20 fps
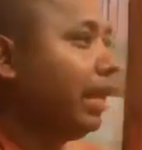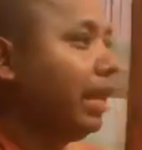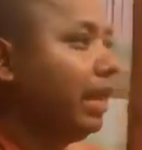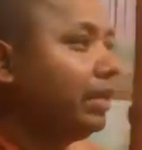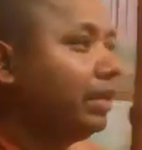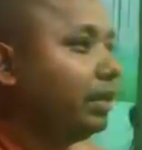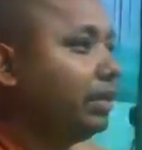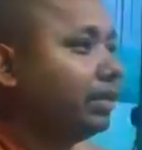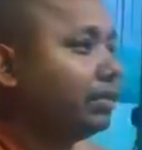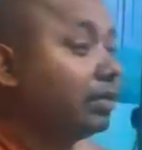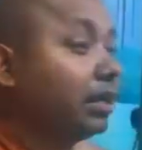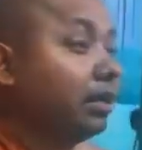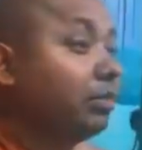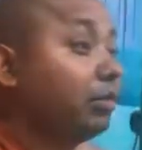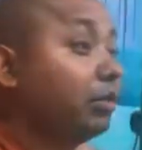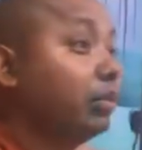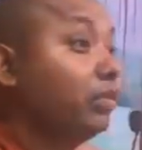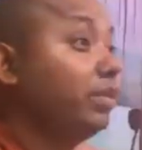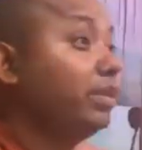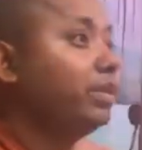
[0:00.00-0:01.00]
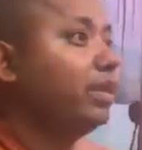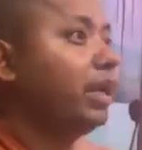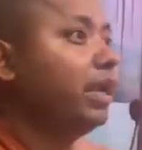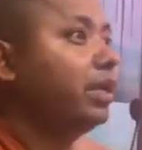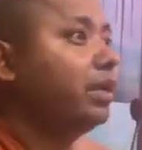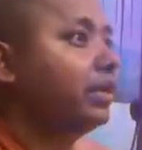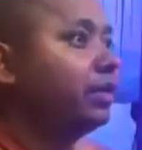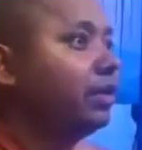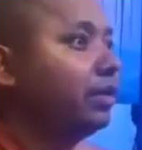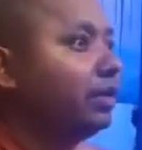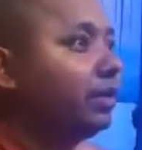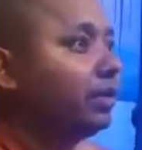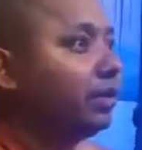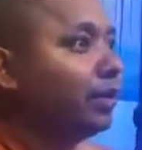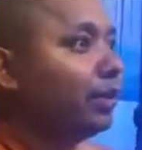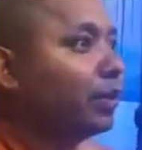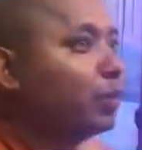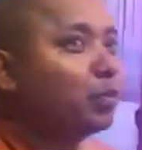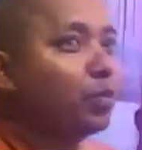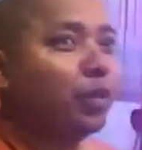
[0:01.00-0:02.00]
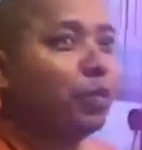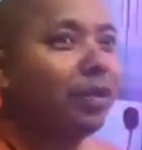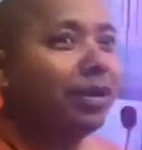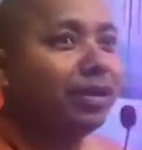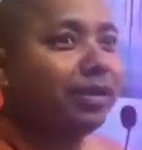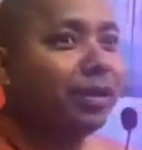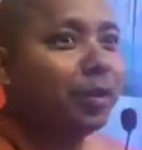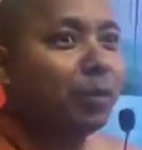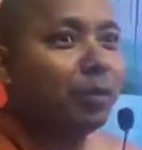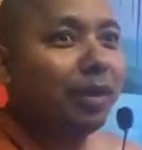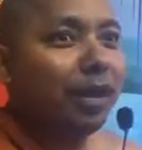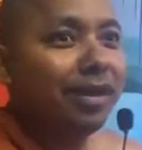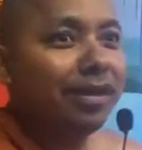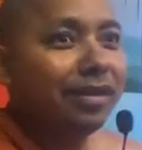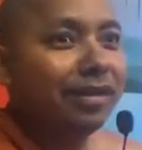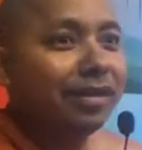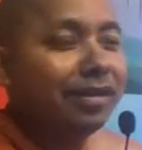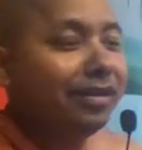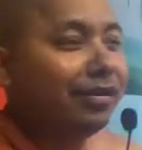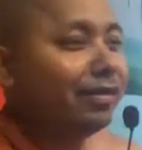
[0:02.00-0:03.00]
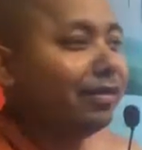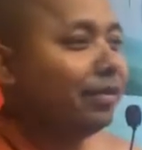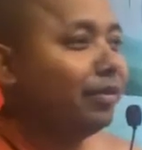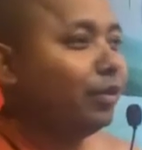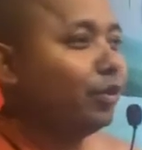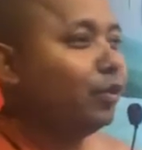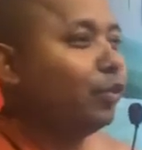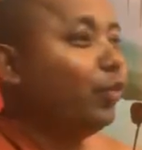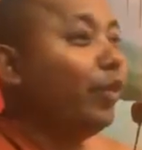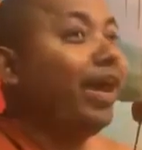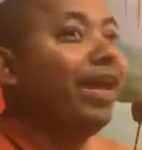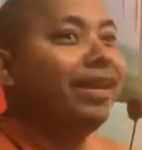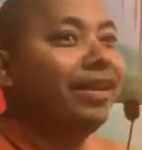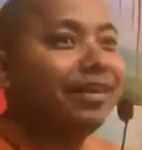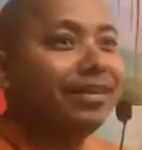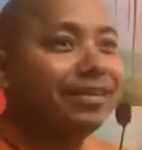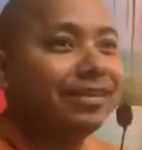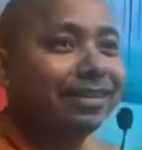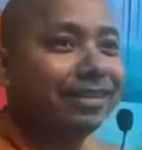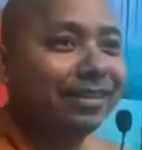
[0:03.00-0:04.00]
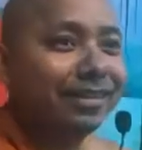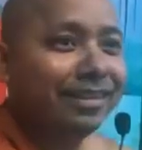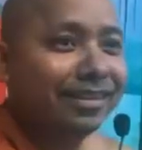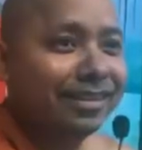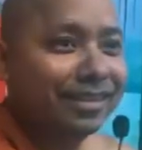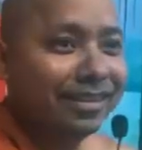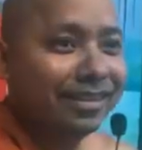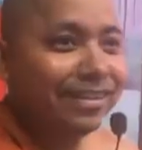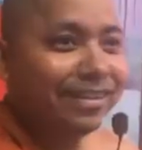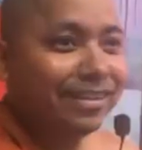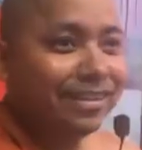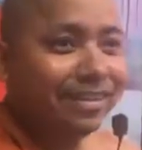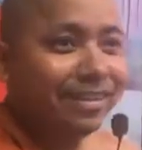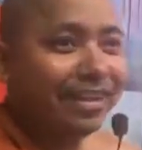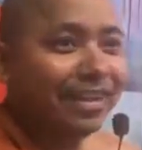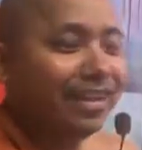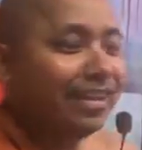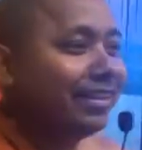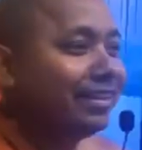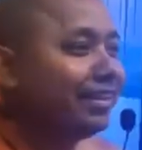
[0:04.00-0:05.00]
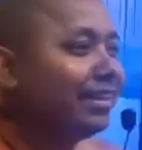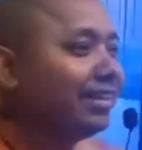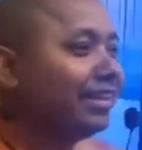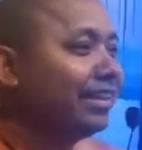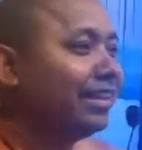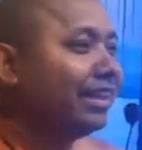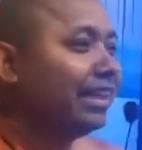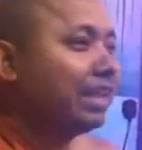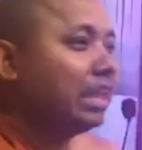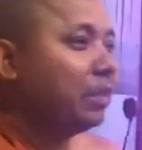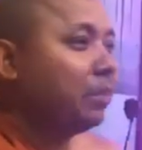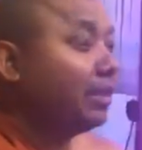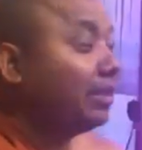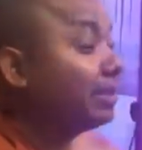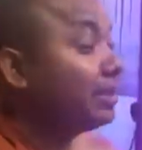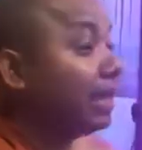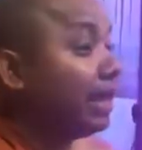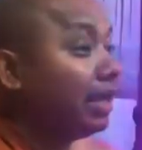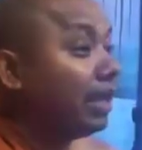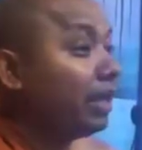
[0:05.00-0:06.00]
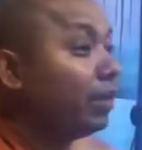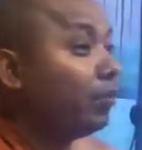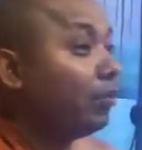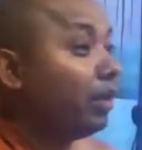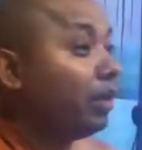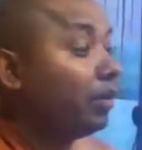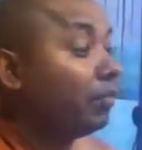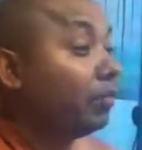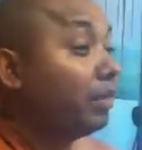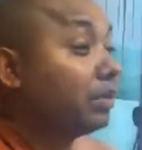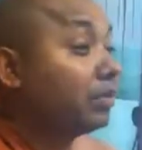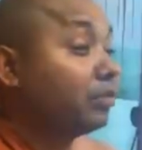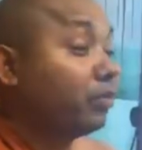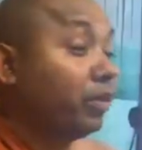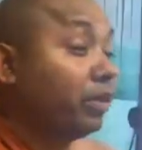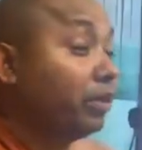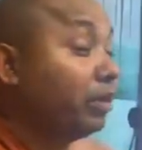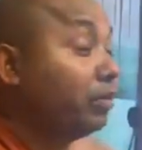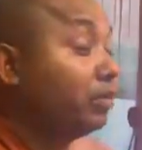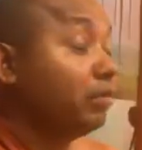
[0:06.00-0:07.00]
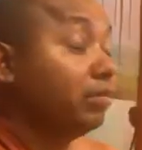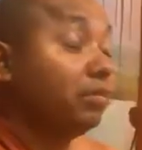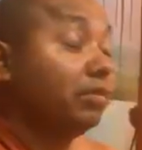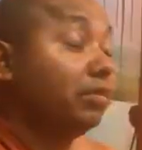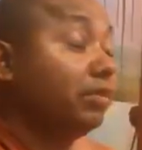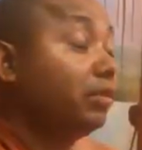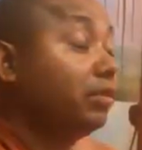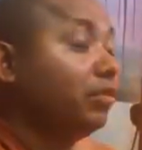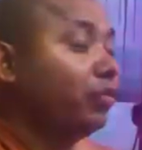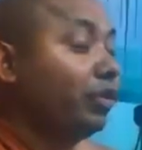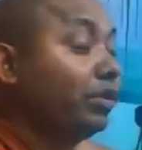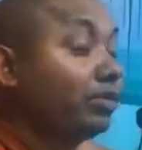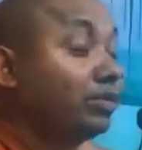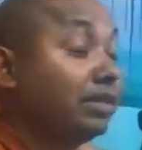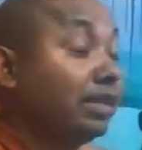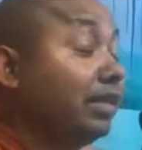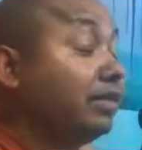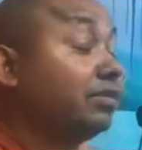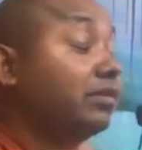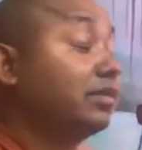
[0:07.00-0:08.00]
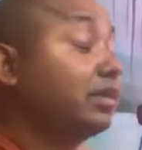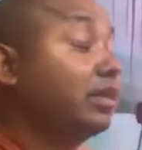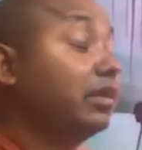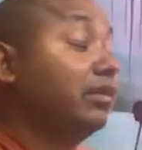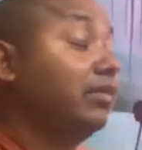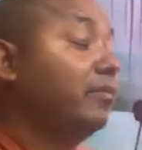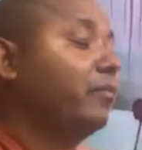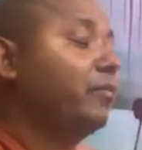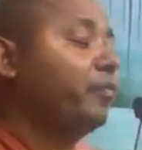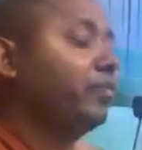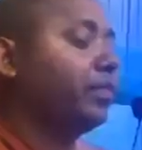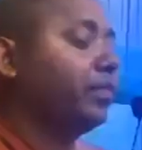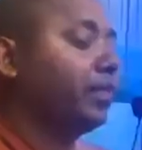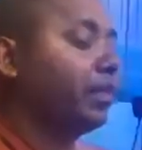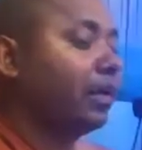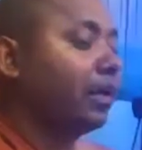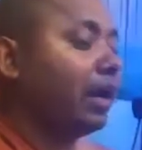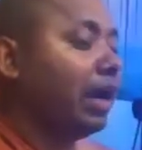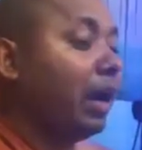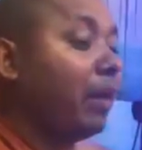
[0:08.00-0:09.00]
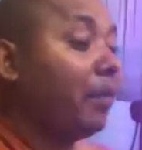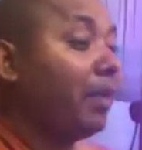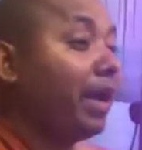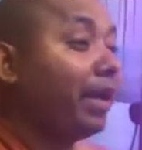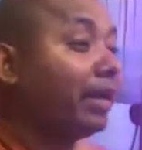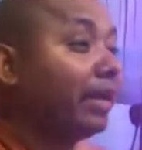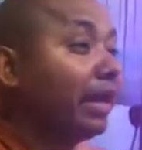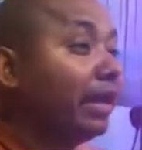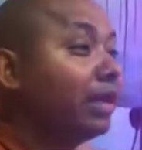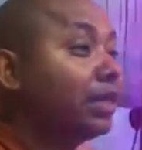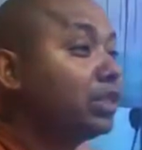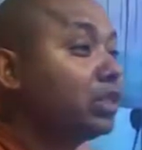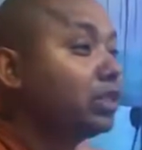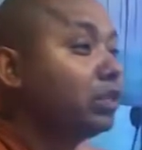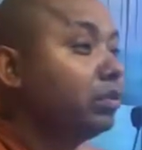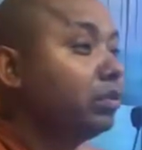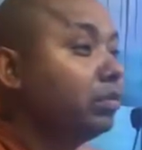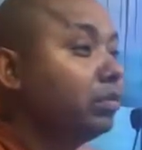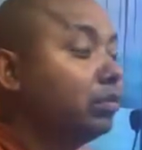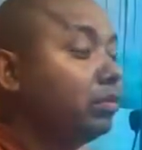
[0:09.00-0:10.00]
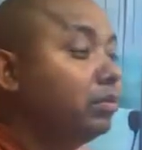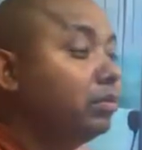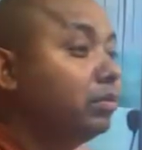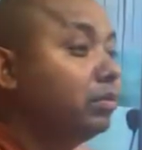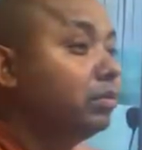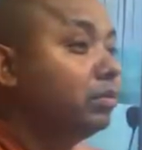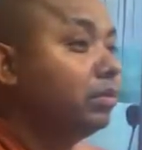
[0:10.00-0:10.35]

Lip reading: And then somebody will take, your property, your money, your wallet, right? They may take you away, but when sense come back again to you,